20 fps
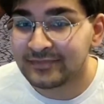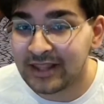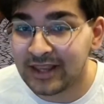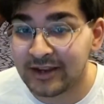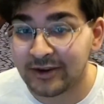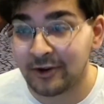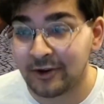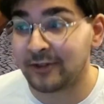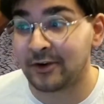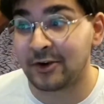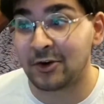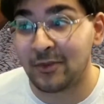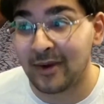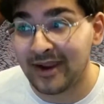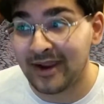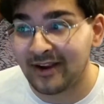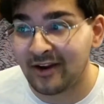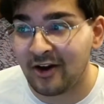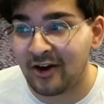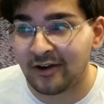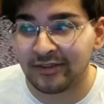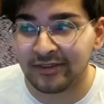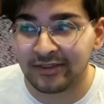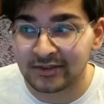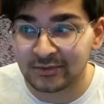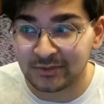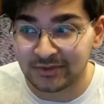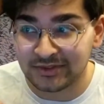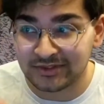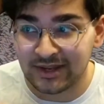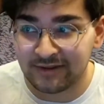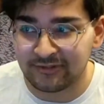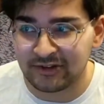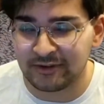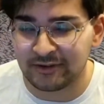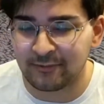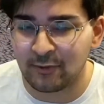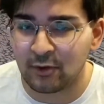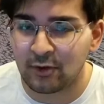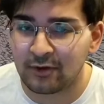Another great card, and this one's definitely a
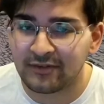4 of,